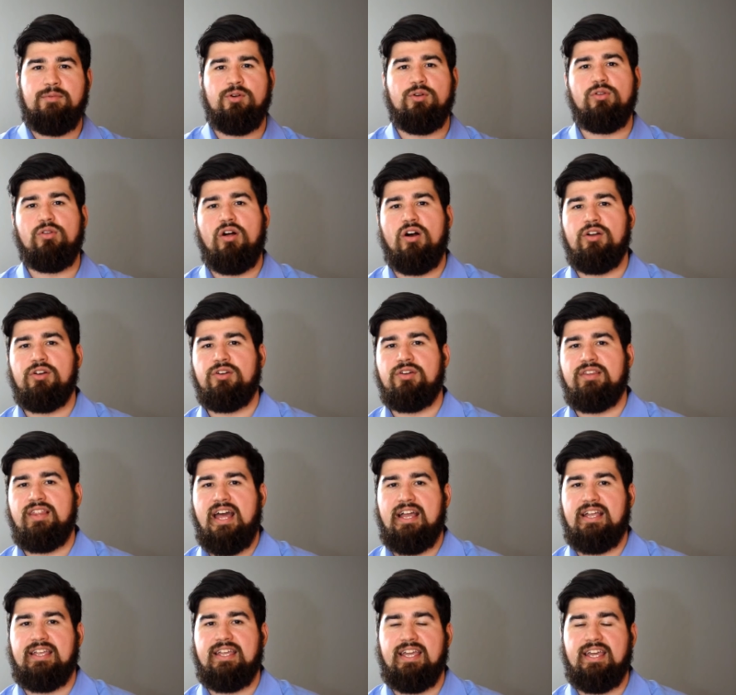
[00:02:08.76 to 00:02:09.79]
no longer
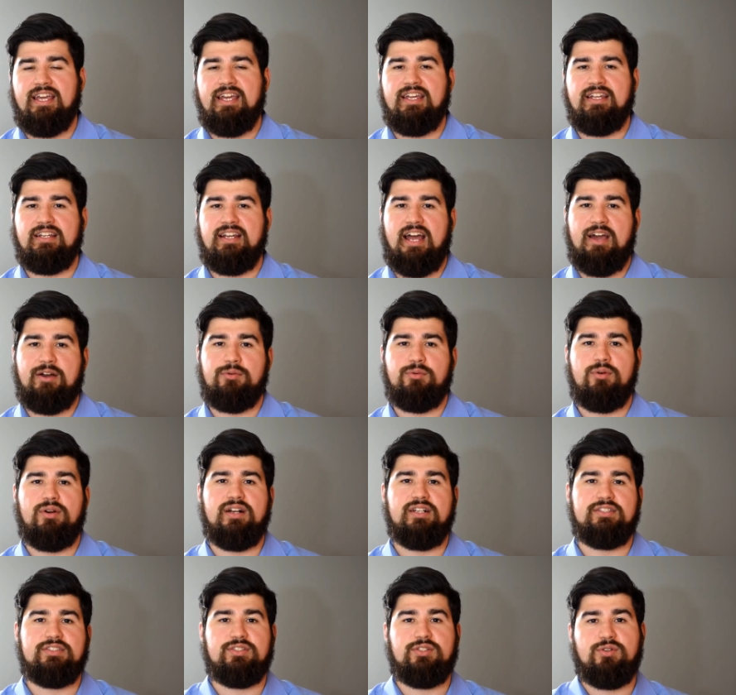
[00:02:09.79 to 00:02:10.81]
that kid I
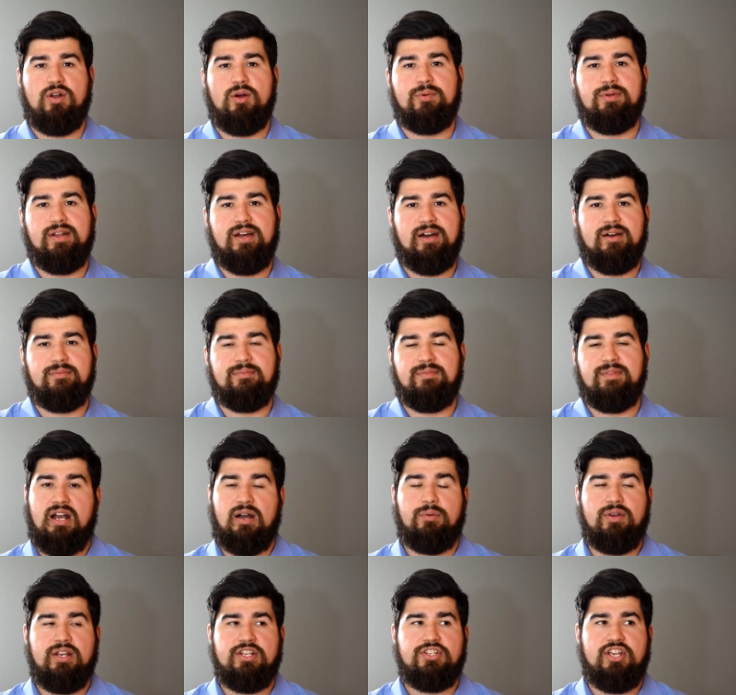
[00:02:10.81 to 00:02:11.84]
was growing up. I
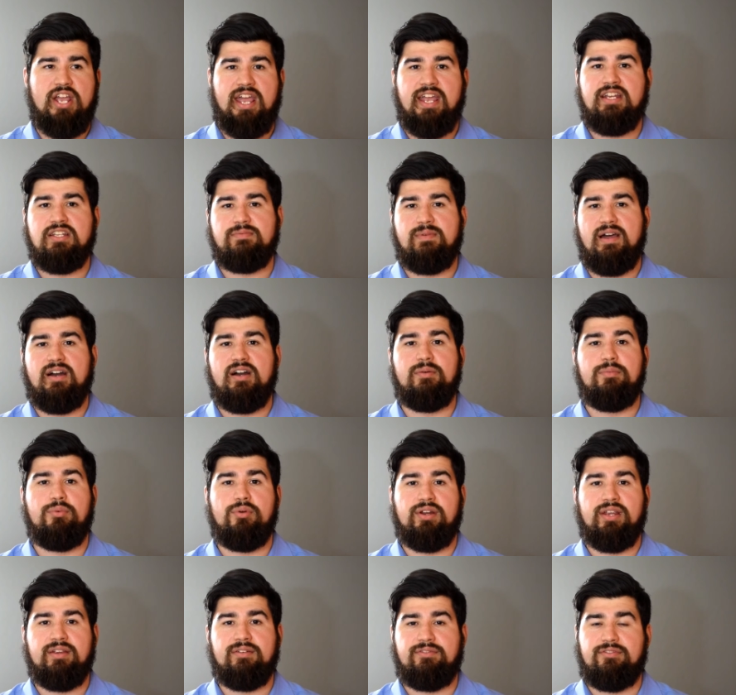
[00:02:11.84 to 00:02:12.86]
wouldn't change my
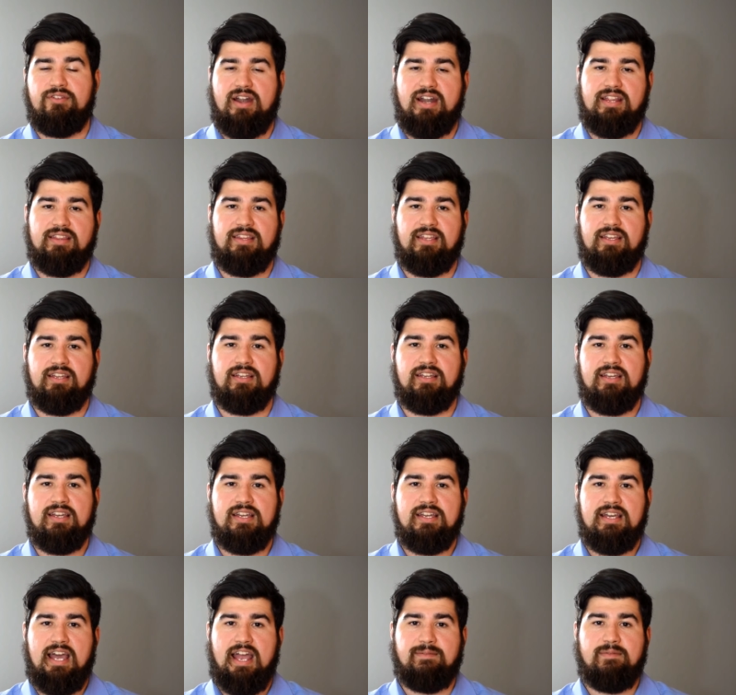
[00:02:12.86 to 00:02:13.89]
upbringing for anything.
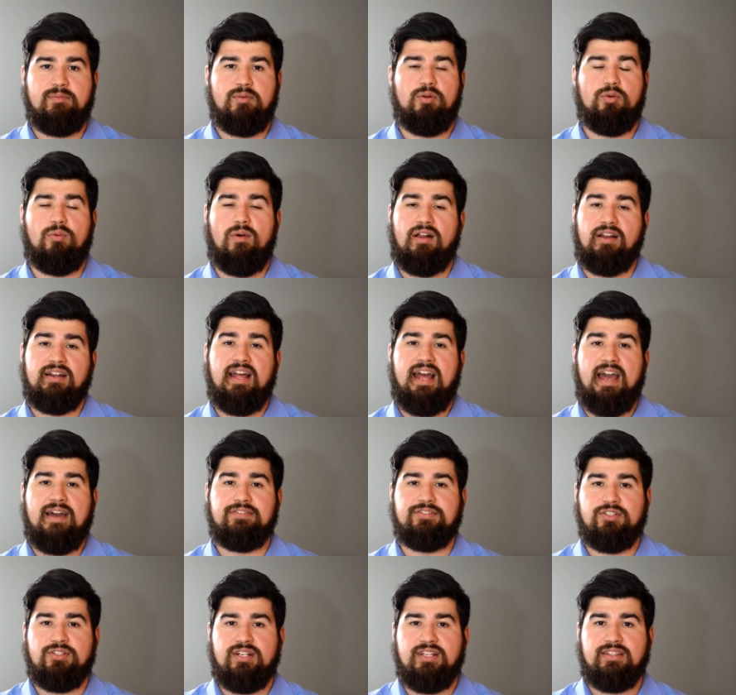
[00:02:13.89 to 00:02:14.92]
I remember wanting to
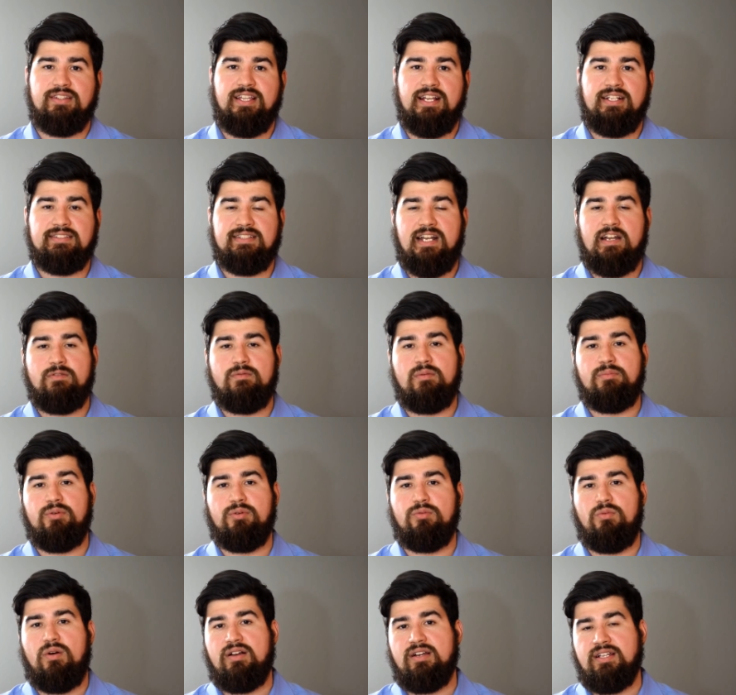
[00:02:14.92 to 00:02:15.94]
have certain things, and I
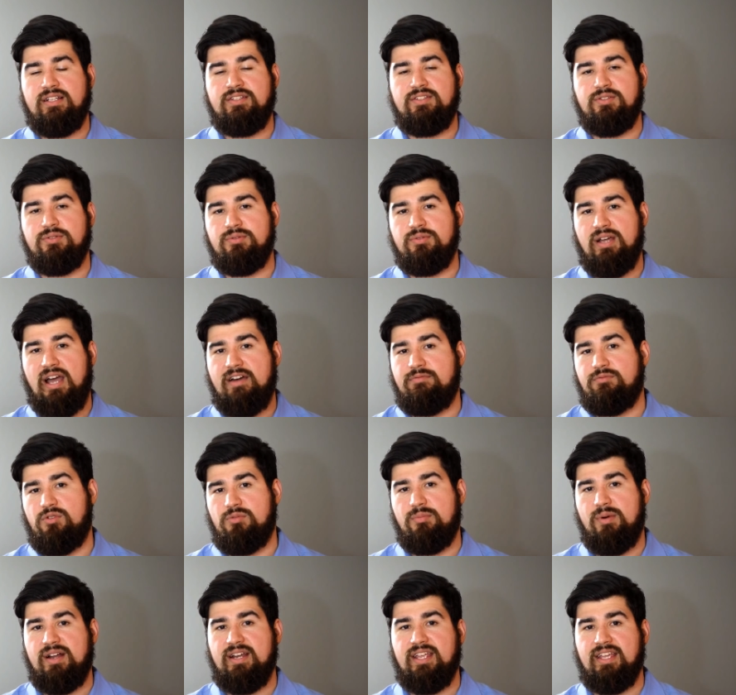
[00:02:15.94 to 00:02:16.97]
remember wanting to have
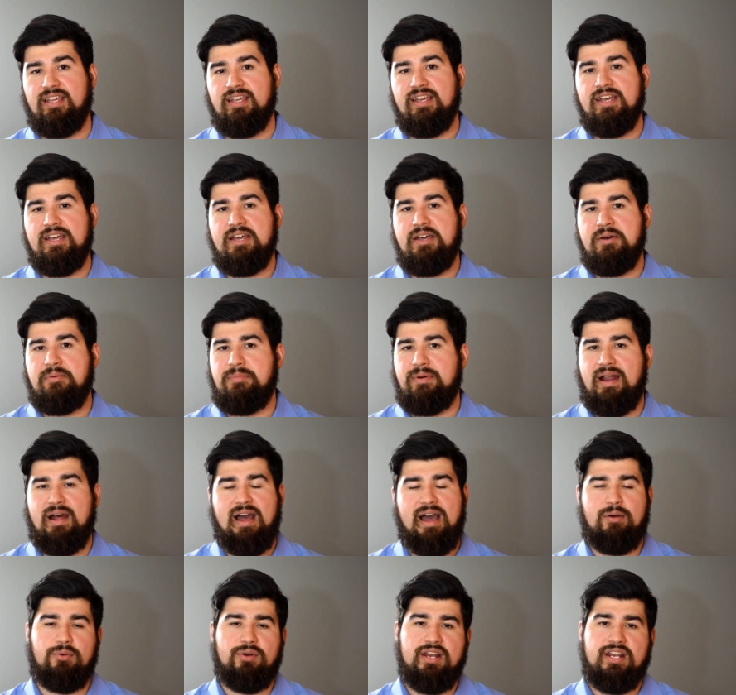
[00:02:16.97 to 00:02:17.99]
more money, but I,
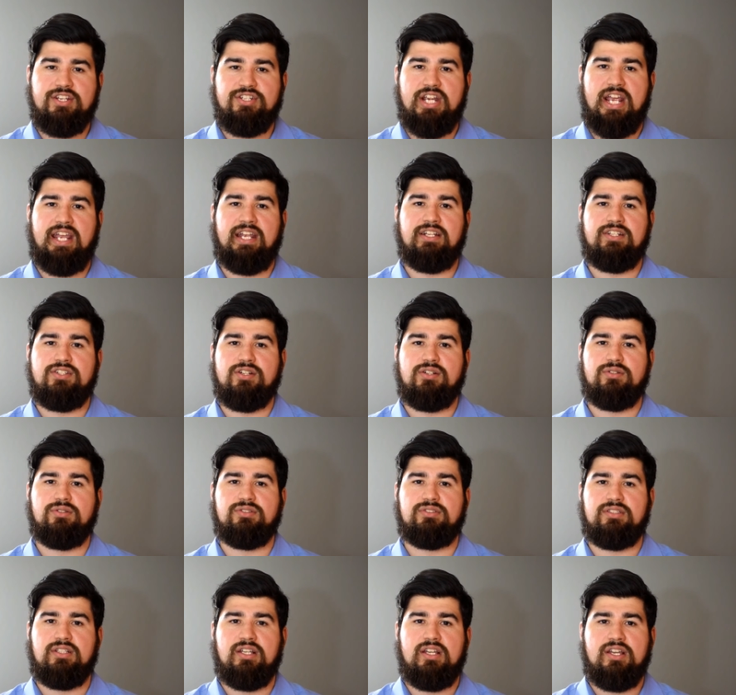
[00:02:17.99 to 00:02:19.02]
I wouldn't change
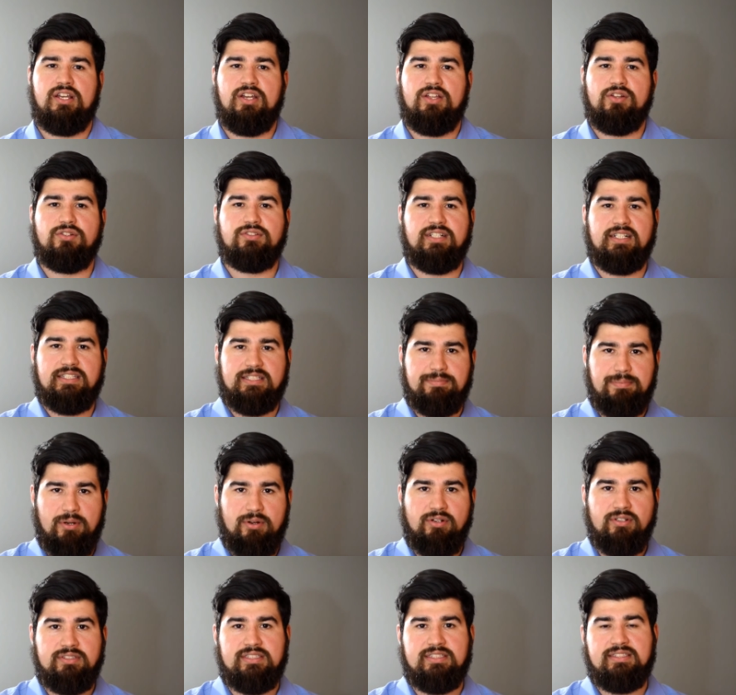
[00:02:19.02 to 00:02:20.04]
those those
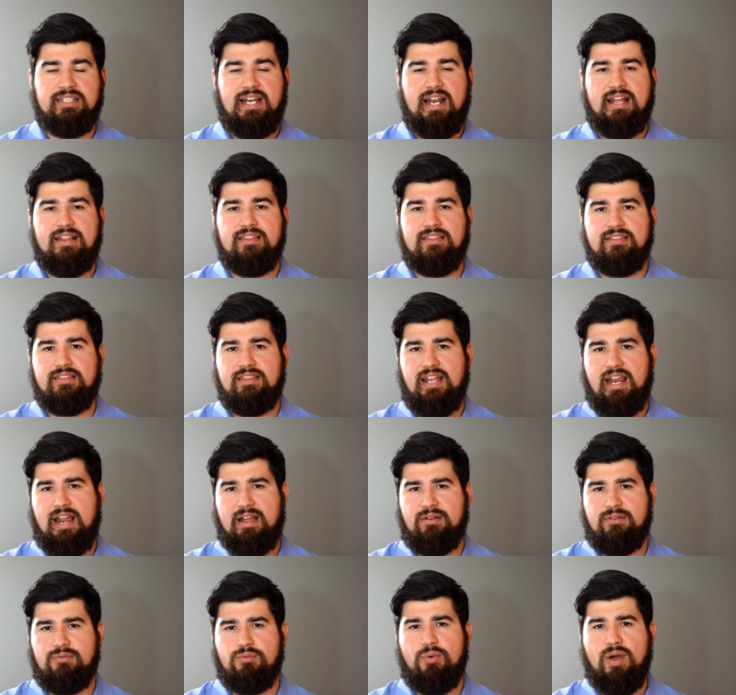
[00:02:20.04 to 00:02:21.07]
experiences that I that
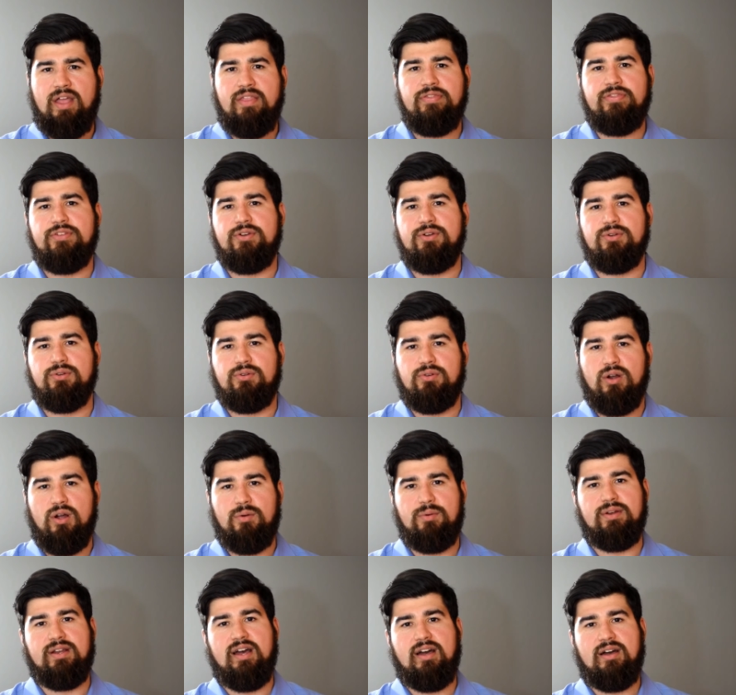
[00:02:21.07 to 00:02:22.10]
I went through
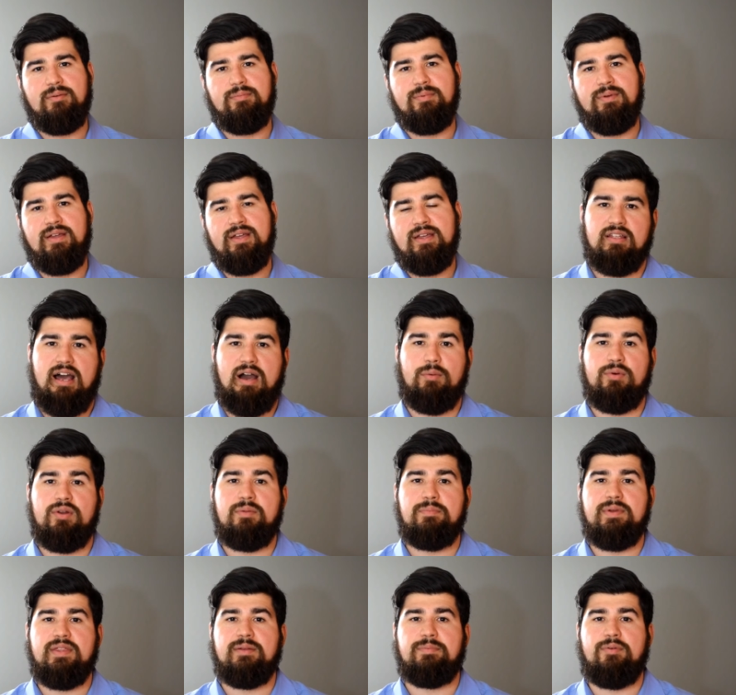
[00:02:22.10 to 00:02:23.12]
growing up. I
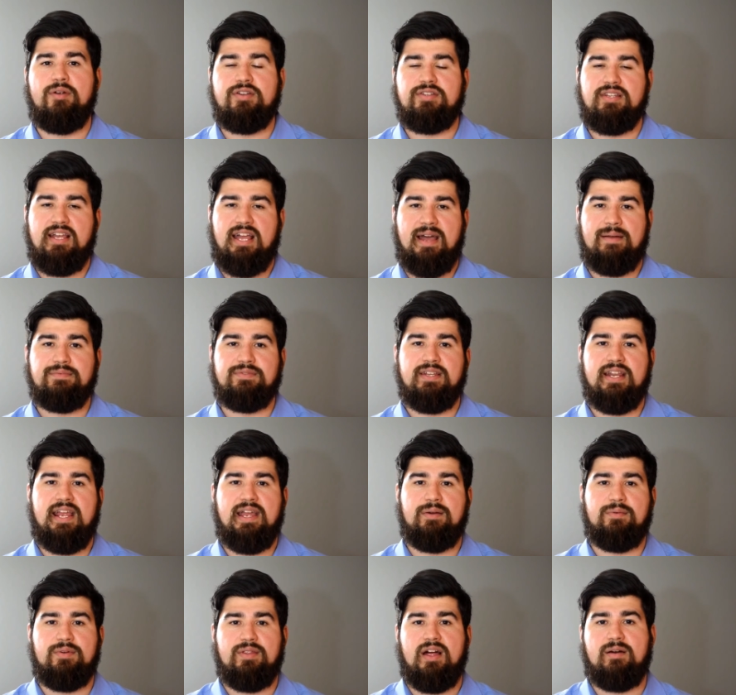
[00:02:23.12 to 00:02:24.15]
wouldn't be the person I am
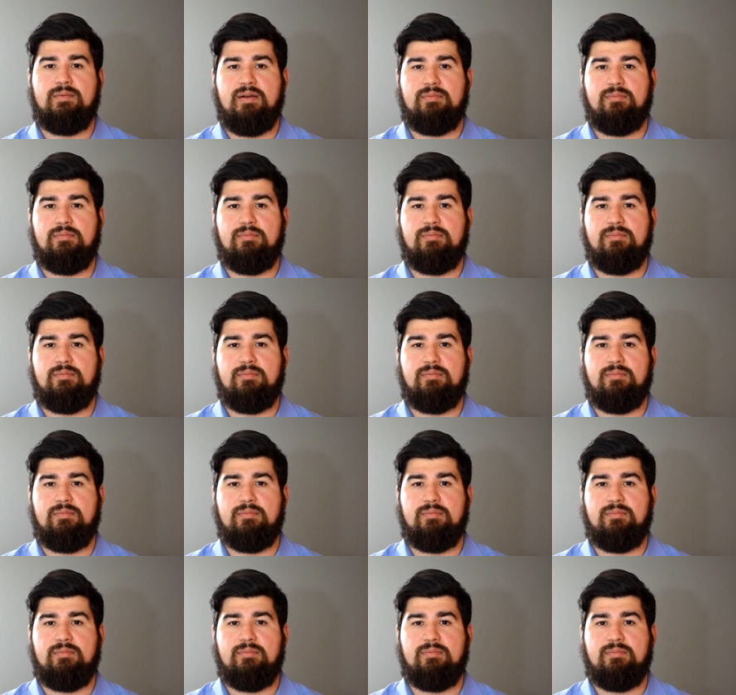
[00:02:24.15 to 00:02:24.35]
today without my